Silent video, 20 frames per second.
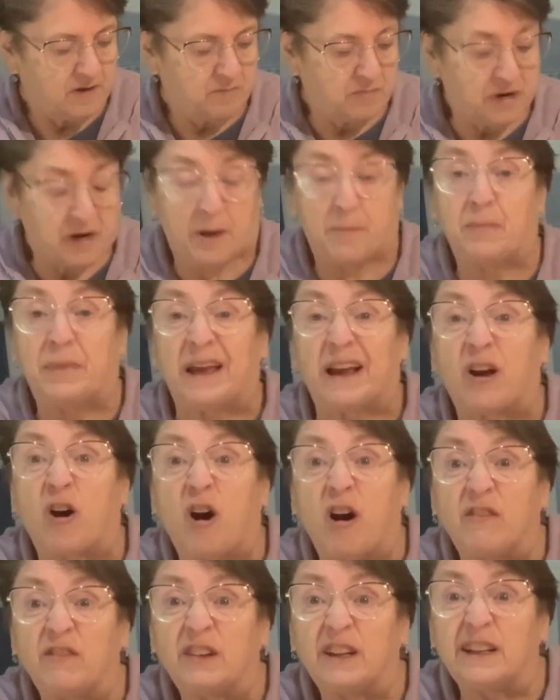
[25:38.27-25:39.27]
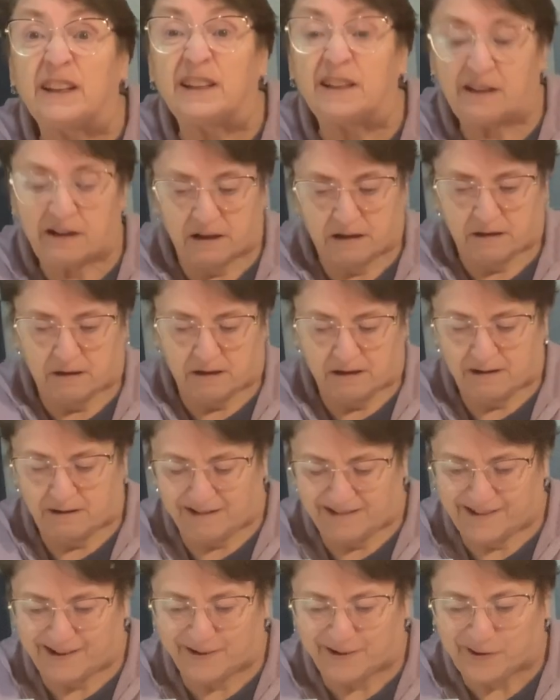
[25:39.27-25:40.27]
But I pick off lint.
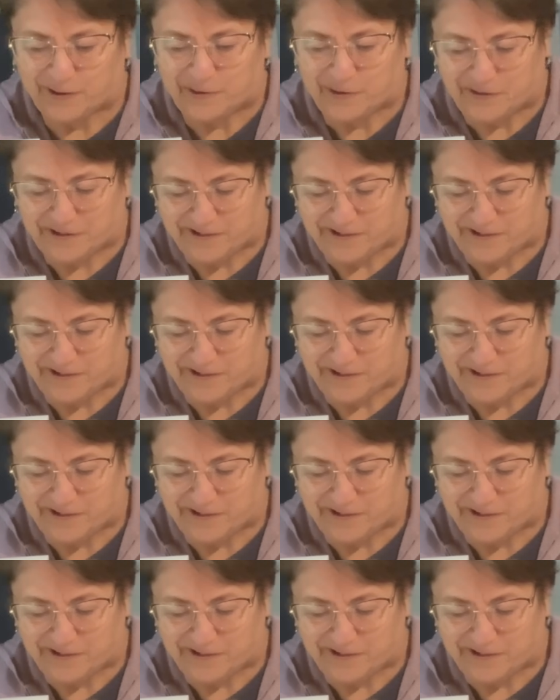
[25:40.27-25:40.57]
There we go.